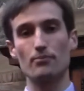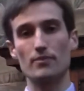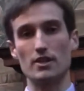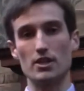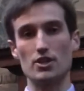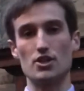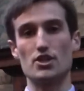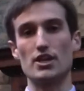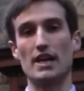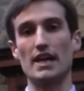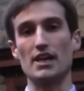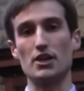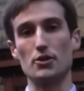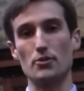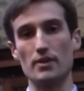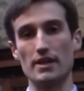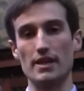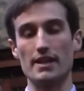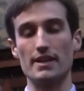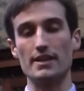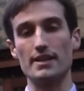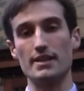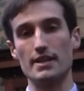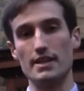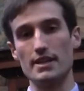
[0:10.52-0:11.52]
in January
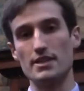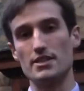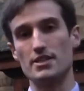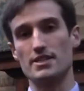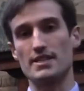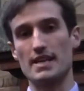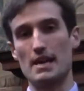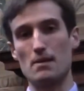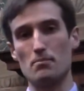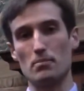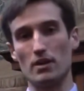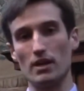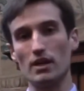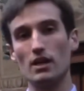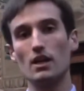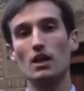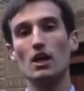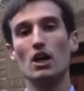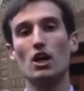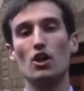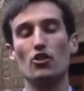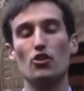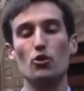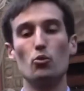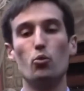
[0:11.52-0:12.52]
and in December,
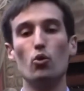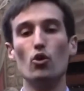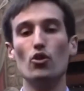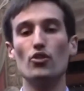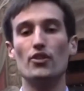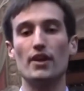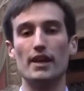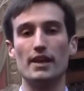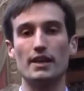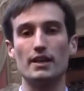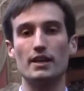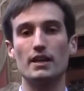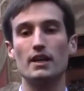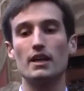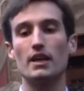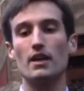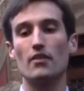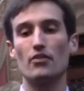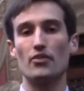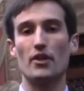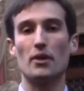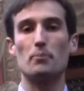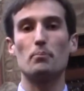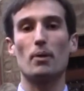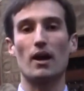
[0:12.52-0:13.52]
the one thing
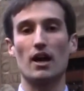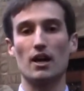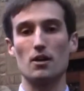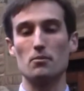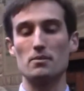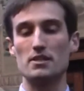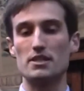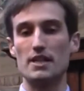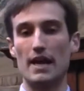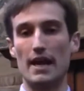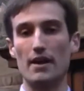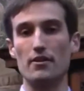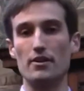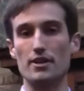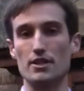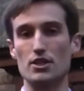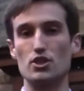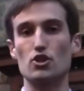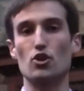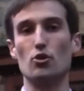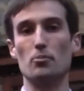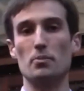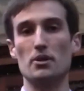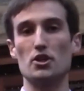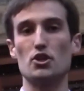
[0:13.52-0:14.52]
that parliamentarians
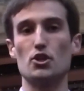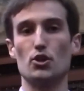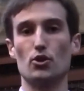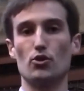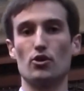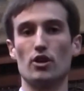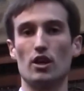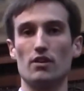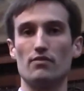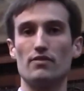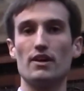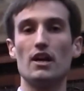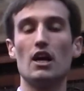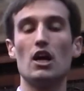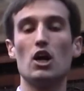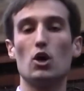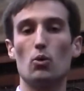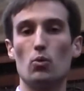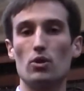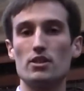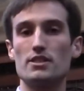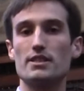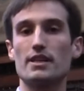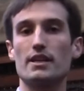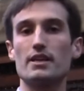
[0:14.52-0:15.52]
could be sure of
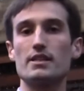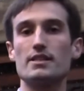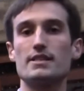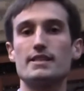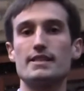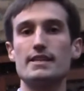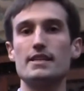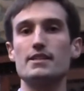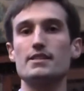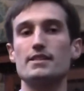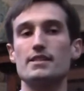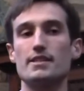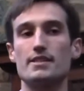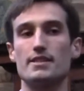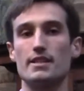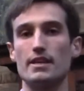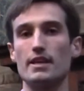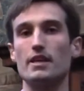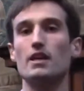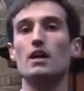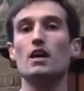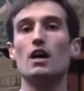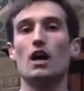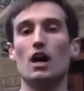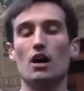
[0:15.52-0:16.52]
was the
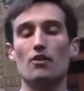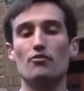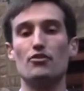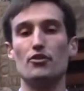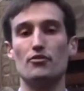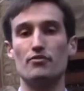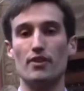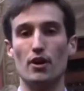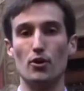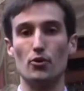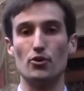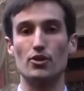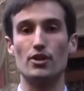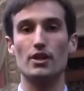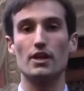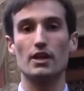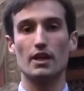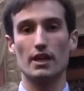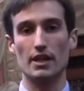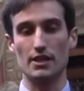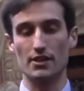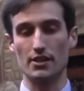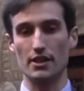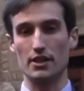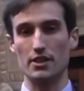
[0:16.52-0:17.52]
consistency of the vote
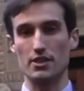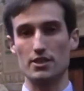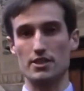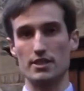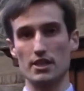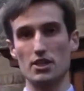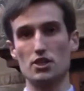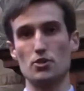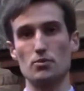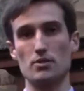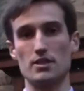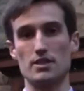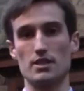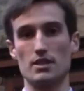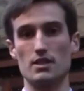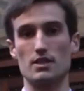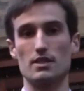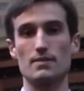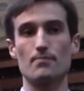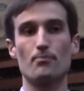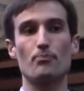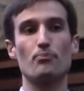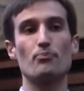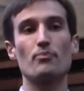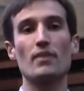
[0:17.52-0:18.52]
in the constituencies.
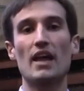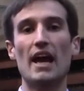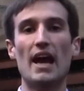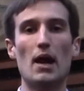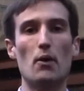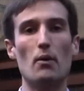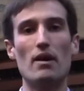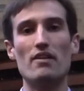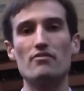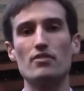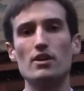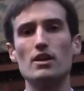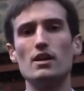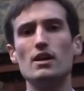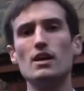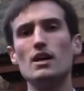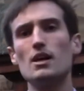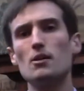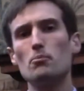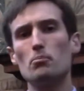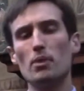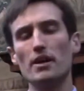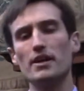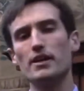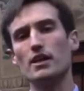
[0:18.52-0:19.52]
However,
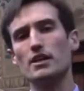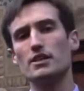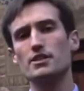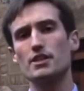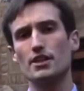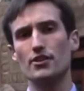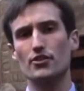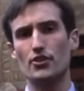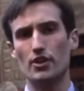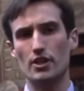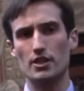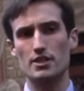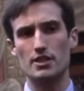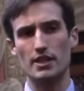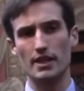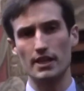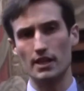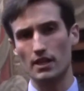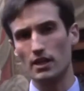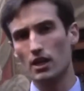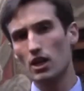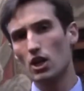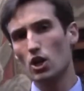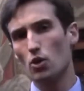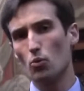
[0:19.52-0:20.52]
by
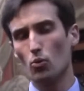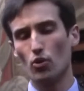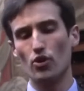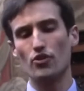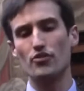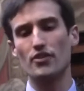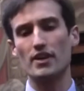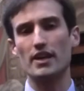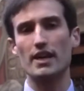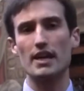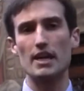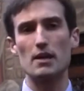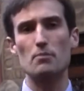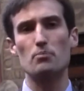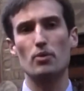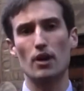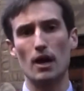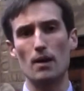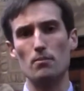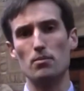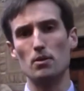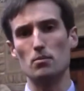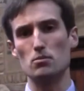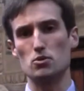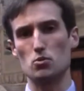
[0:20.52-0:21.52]
1913, one of the key
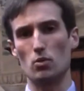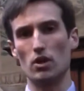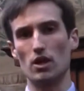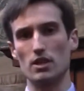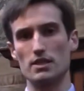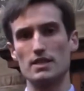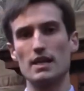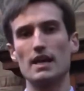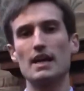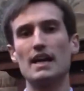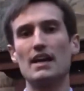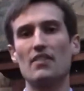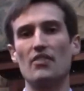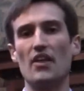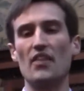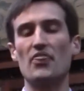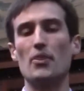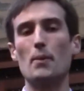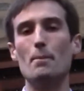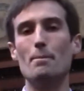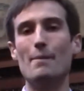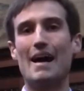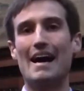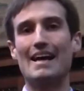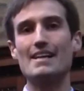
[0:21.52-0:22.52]
problems was that the
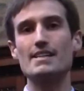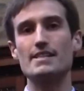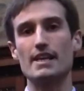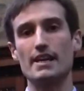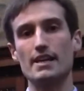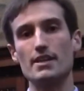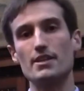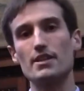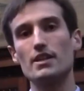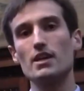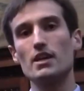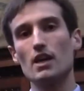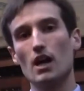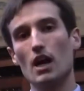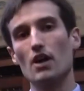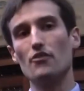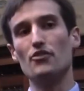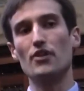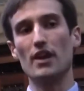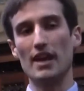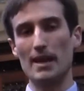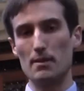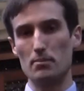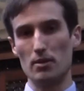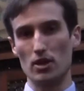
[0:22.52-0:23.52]
mandate of the
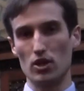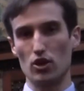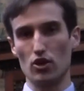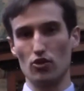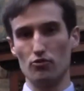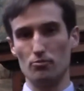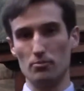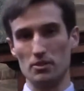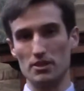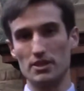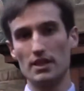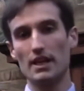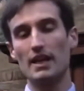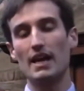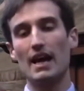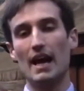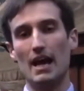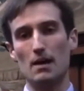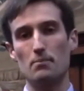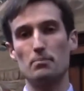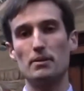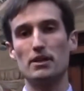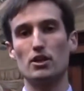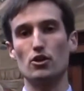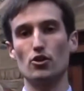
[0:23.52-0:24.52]
Liberal government
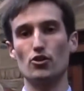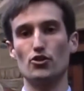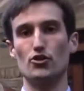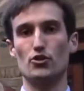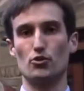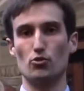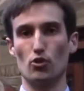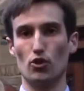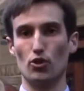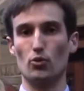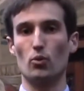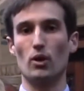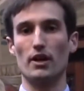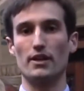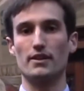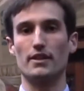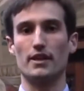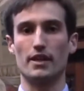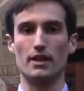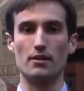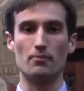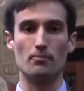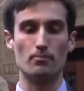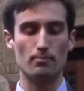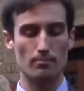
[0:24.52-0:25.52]
had begun to run quite
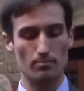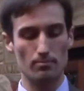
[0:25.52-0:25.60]
thin.